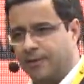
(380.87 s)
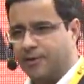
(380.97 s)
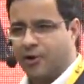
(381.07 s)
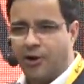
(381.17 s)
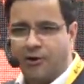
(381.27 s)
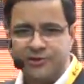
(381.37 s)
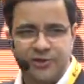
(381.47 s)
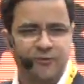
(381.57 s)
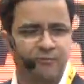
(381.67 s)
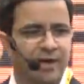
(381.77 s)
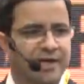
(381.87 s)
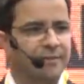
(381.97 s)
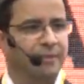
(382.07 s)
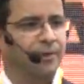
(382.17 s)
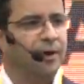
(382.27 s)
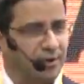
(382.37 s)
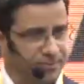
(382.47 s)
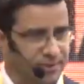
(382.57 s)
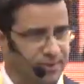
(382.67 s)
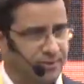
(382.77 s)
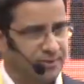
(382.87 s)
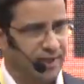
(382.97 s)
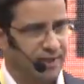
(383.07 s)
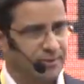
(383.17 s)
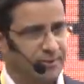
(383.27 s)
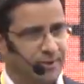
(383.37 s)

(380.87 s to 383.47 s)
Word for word: a cause of multiple problems, right?